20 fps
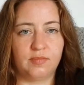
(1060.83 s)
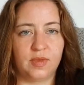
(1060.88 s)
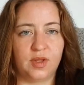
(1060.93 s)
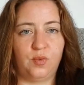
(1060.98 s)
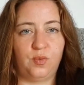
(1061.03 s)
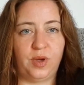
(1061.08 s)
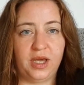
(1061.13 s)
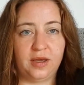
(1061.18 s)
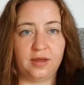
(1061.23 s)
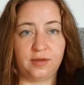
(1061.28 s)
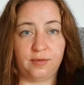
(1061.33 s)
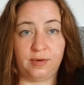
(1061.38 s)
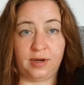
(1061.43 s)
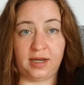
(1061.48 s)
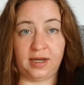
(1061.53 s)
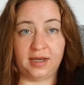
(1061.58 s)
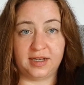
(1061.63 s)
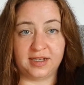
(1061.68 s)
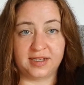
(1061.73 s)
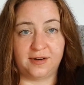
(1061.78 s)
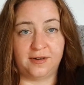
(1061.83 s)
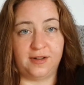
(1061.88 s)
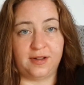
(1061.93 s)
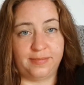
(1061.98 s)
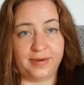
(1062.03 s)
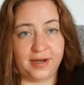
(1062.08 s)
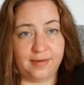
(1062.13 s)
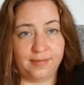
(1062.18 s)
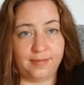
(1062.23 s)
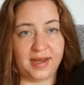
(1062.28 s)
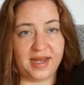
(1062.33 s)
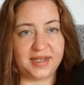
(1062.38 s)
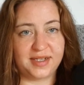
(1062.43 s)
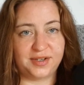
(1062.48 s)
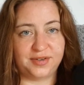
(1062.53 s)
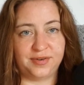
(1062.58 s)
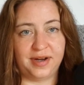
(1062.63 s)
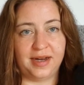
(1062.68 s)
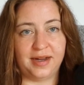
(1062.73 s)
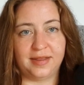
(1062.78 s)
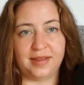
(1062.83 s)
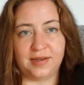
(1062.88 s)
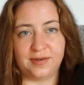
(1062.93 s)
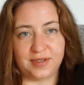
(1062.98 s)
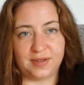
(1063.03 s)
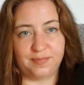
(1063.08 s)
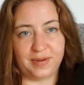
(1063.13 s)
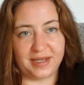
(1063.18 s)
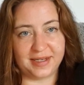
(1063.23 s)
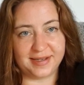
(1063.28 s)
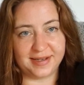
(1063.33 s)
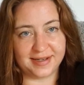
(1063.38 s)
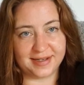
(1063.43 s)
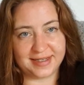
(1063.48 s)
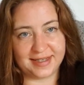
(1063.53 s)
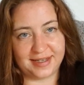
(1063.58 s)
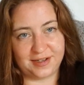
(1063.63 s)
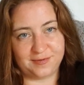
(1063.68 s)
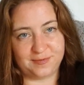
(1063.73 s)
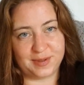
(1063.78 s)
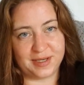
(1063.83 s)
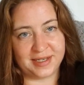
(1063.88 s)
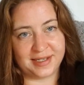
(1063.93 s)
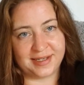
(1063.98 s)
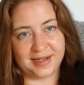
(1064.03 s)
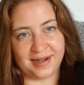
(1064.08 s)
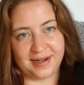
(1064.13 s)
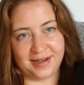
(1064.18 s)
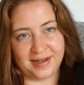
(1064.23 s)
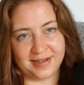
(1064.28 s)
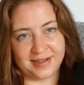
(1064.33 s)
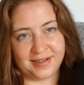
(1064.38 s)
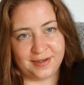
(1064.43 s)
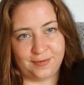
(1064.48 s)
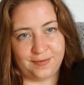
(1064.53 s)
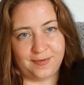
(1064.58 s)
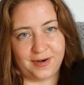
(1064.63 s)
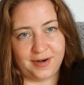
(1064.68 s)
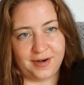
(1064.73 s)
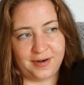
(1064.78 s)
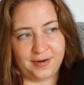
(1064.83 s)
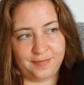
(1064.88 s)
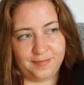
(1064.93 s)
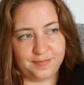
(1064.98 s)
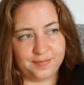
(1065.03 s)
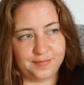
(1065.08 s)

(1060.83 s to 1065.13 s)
Week three is all about mastering those basics that you've been studying so far.